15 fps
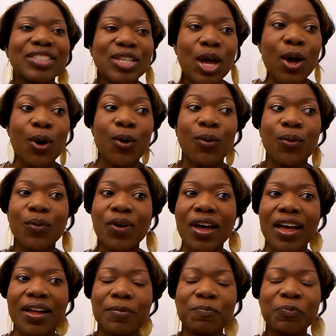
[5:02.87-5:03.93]
And
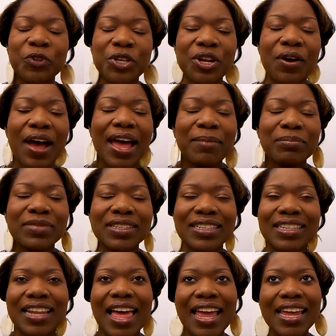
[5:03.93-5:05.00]
so,
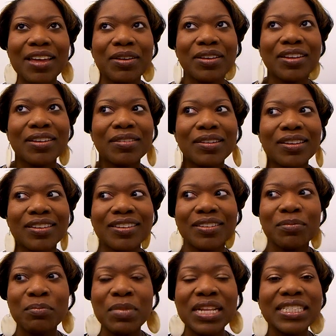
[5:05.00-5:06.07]
I'm like
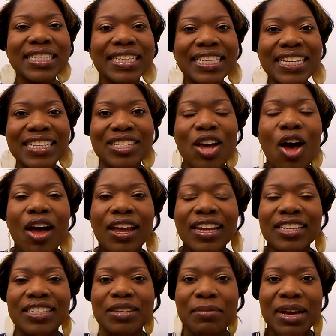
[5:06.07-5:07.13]
mentally
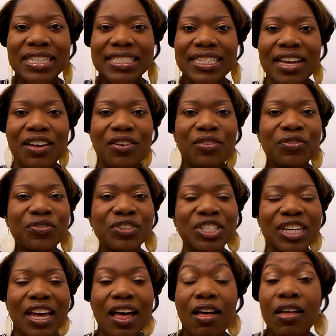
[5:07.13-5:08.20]
talking to
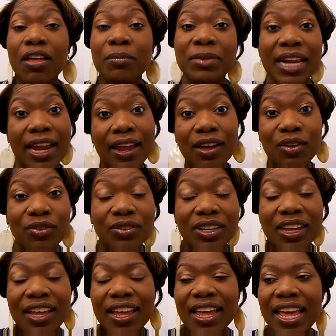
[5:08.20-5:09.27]
myself to calm
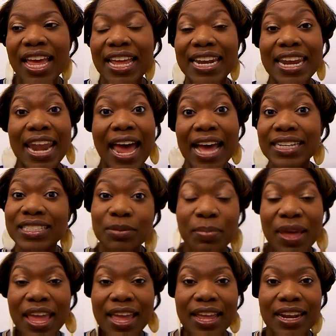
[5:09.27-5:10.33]
down,
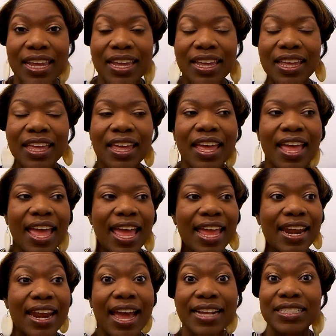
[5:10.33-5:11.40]
not to panic,
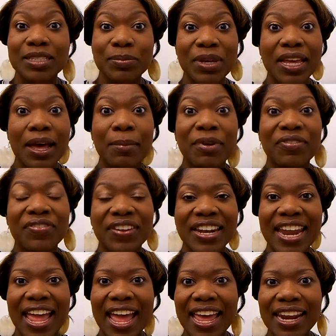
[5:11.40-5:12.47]
and not to become
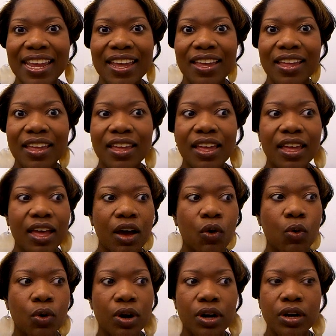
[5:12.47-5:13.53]
a fanatic
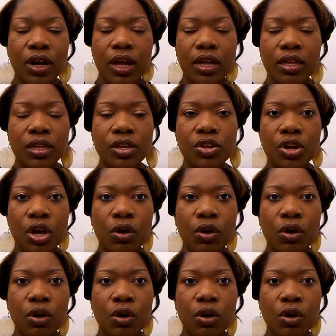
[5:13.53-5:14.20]
or,